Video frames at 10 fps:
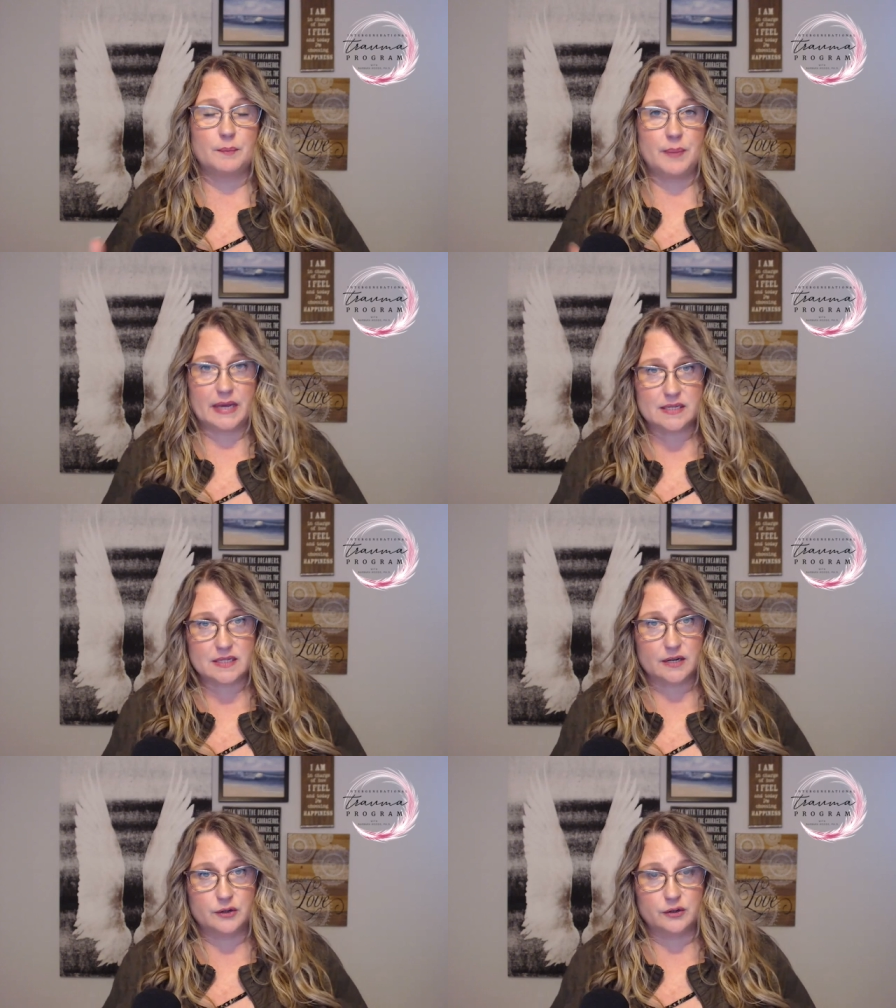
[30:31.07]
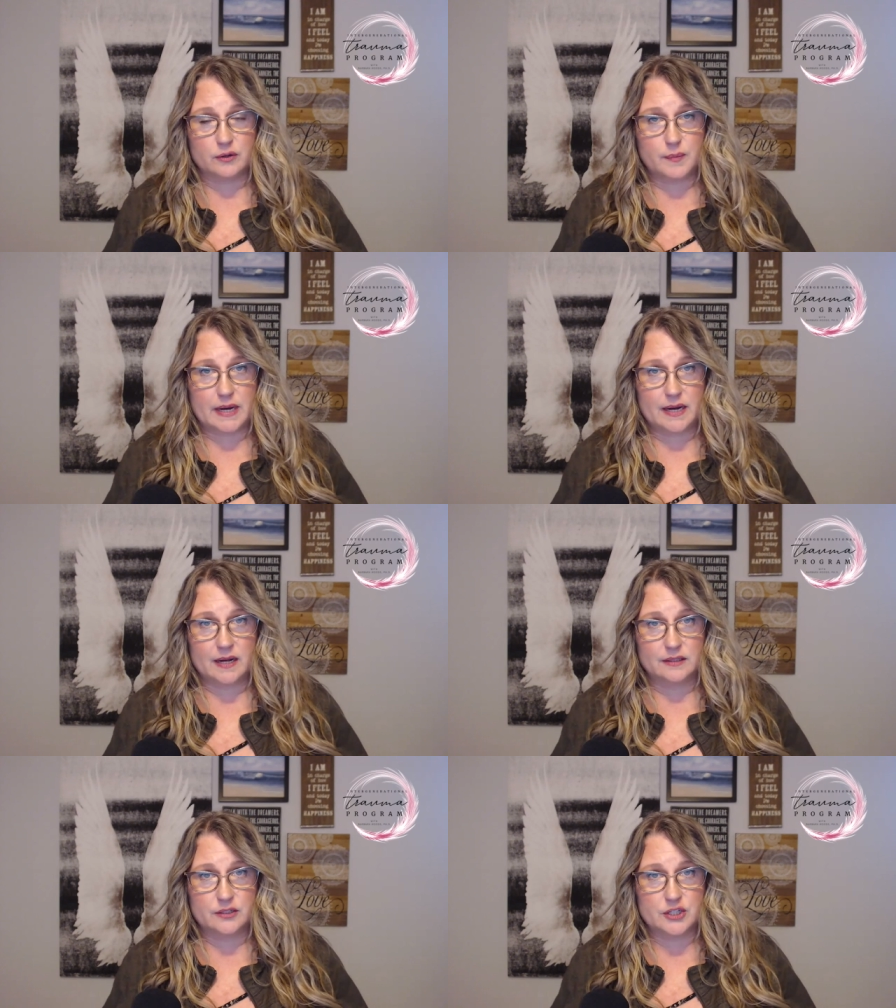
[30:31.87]
based on
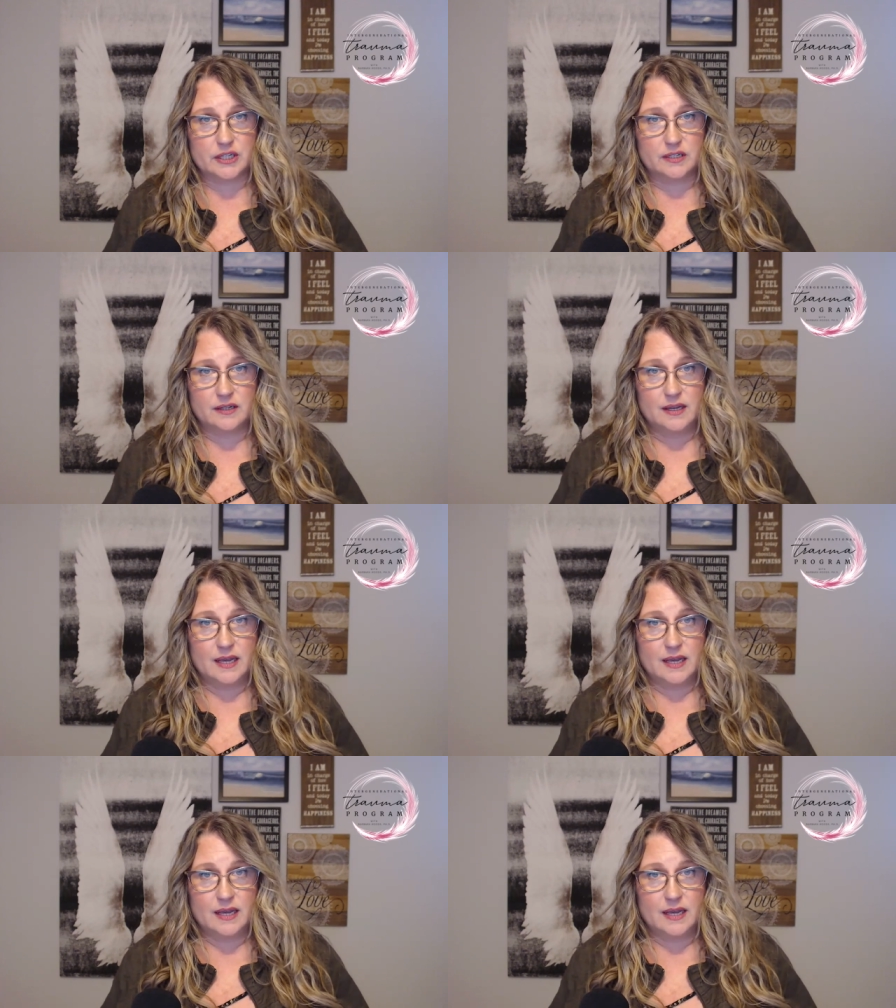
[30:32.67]
neurobiology,